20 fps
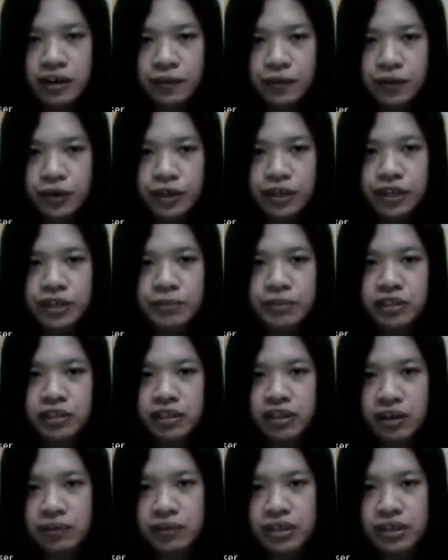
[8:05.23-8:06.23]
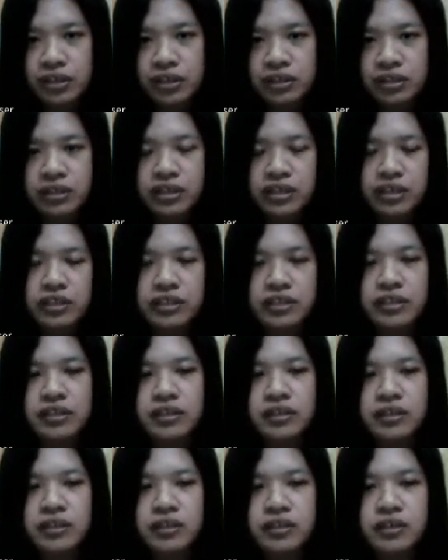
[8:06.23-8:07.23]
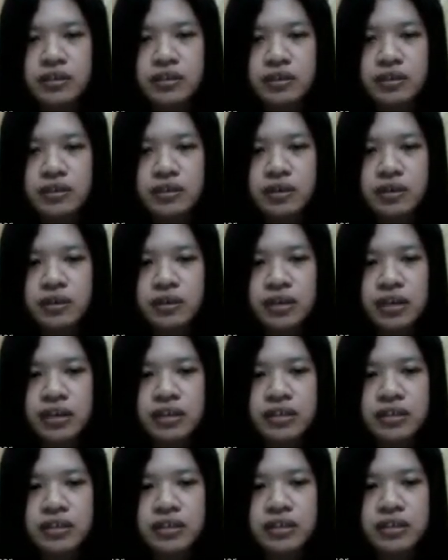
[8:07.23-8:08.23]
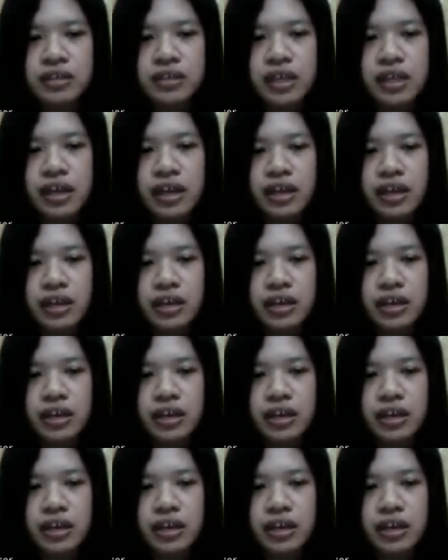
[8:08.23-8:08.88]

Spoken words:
for her beloved son. So next slide.